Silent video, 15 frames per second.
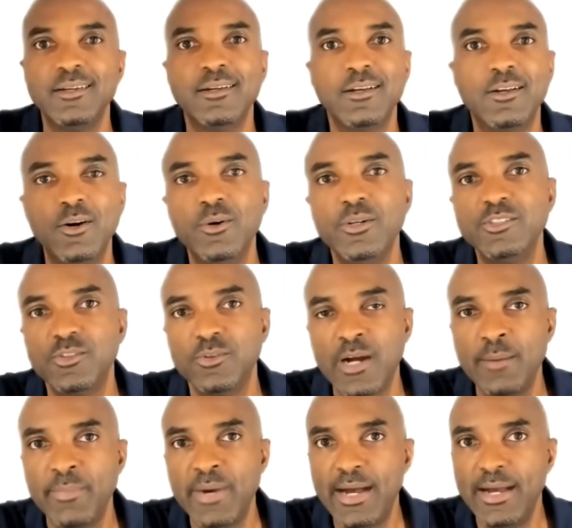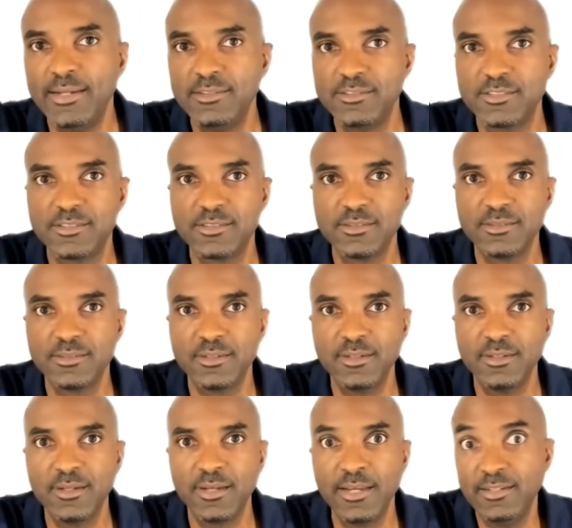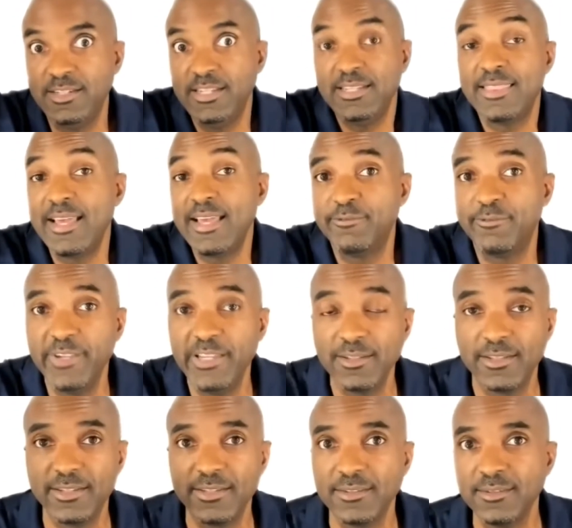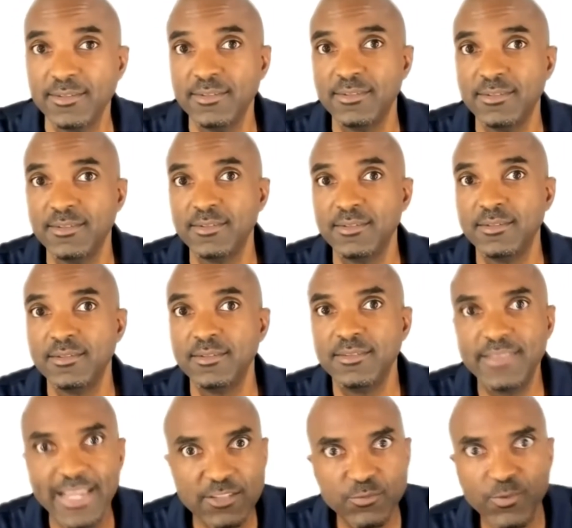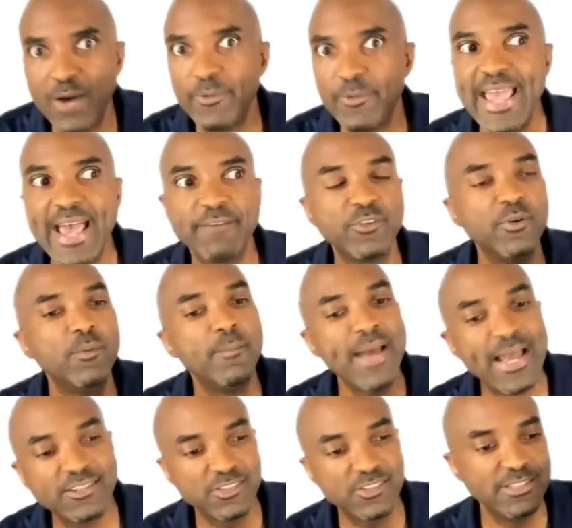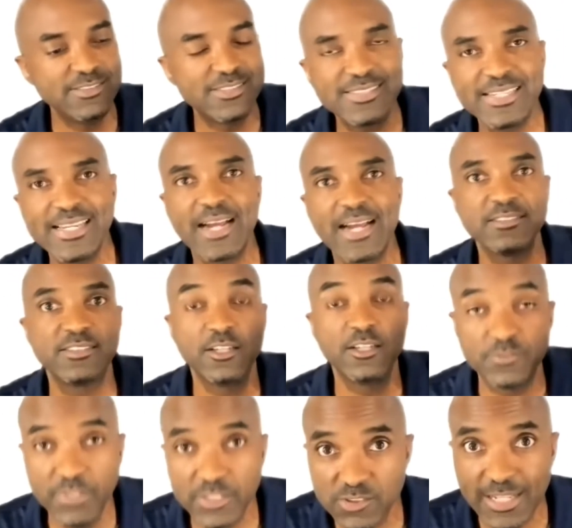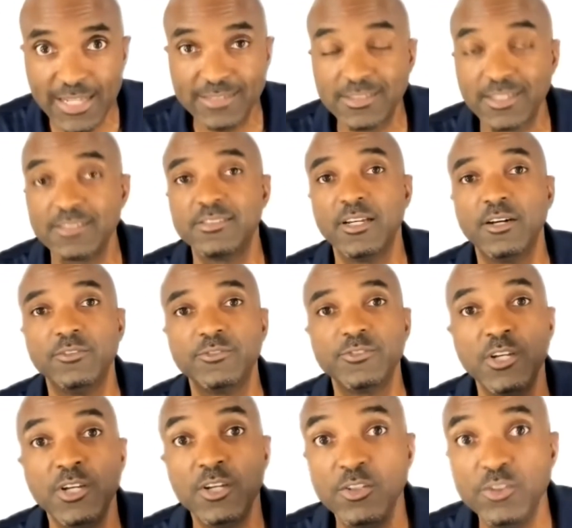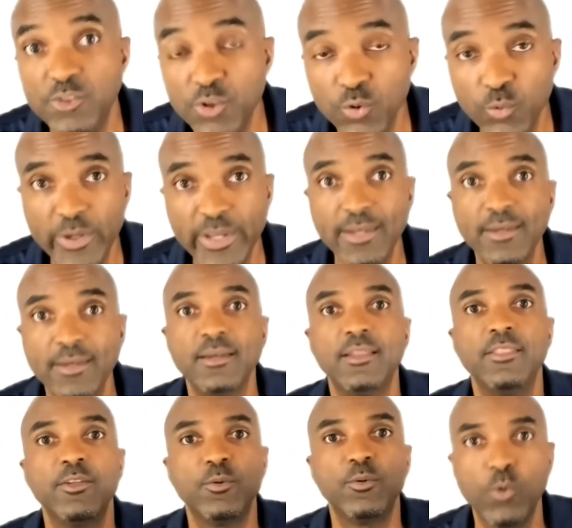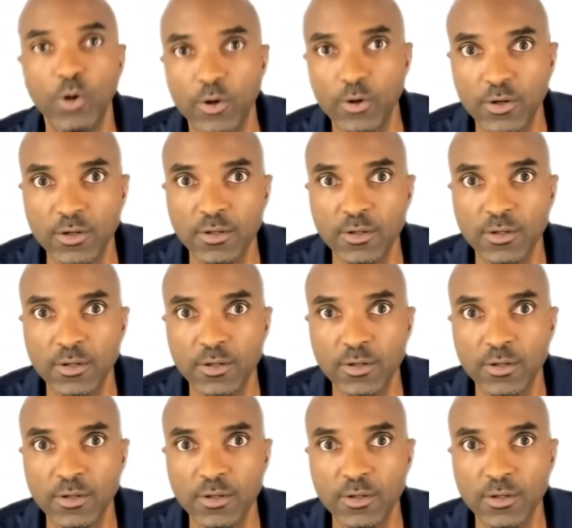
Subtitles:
go into our minds and get that feeling? That's why we have to imagine and see ourselves, visualize ourselves doing the work.